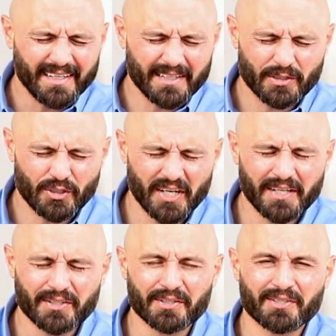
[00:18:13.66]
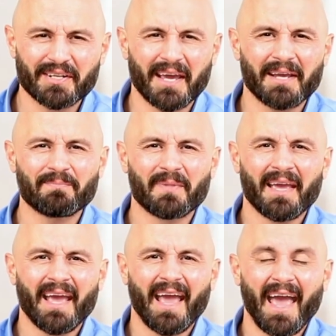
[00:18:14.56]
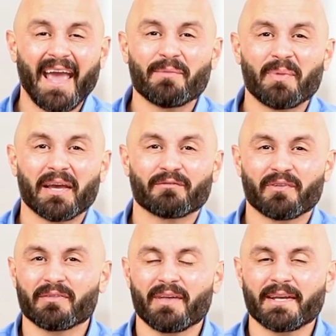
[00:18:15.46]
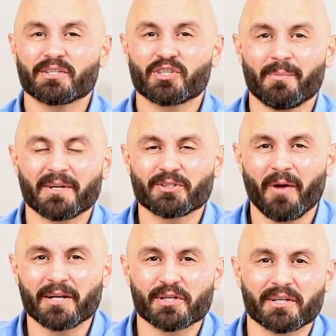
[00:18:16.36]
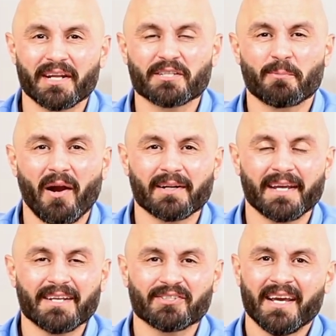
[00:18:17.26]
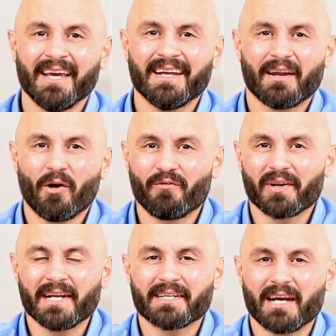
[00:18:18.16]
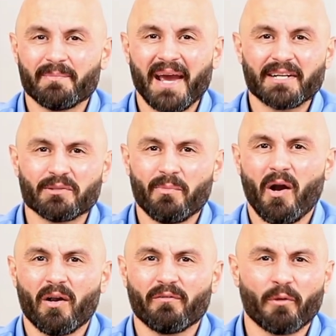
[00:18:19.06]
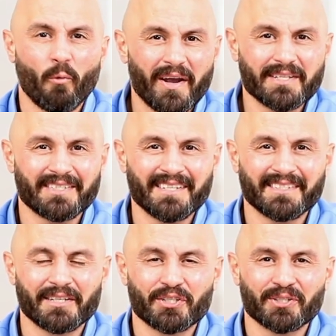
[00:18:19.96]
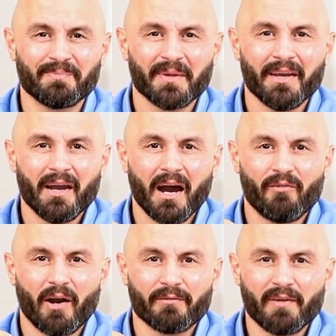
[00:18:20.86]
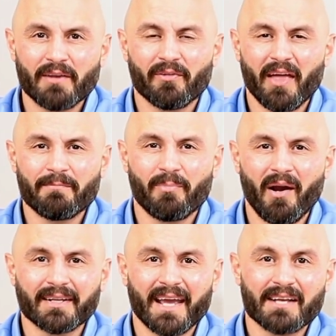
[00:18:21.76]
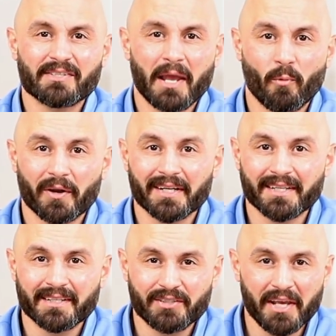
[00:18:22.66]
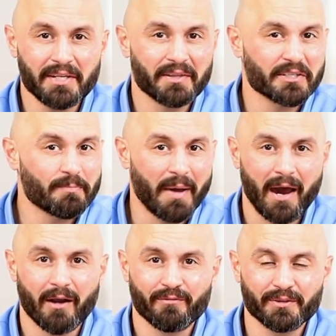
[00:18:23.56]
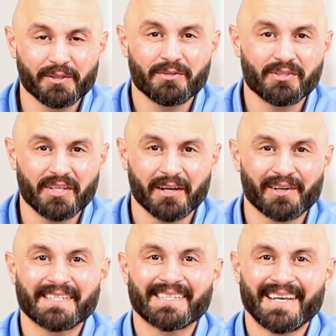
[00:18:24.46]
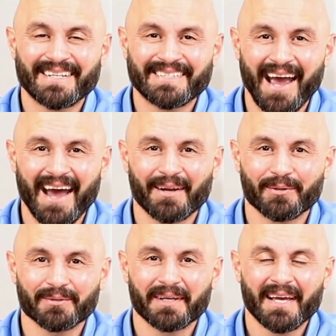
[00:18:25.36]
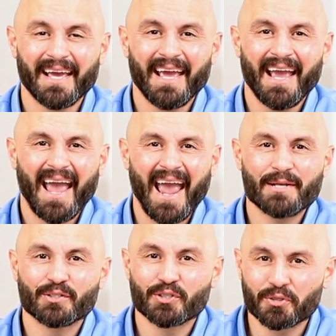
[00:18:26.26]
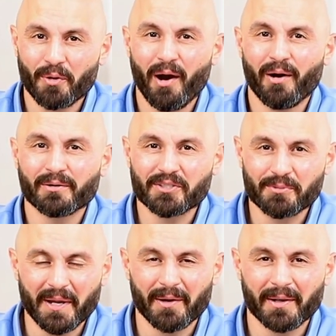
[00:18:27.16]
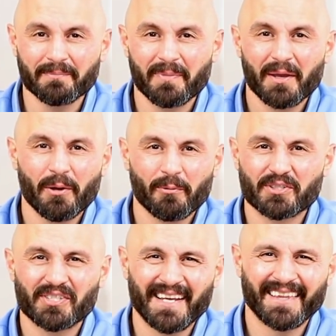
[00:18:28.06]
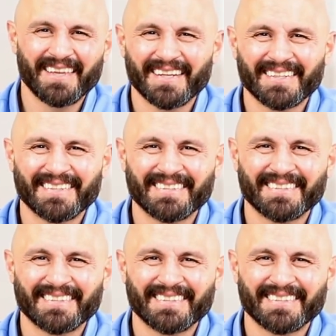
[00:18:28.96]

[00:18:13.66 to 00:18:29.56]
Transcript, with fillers: In Jesus' name, amen. Friend, thank you so much for watching today's broadcast. Now, don't forget to come back tomorrow for Wednesday's edition of our Faith for Life broadcast, and we're going to continue this powerful new series entitled A Strong Spirit. We'll see you then.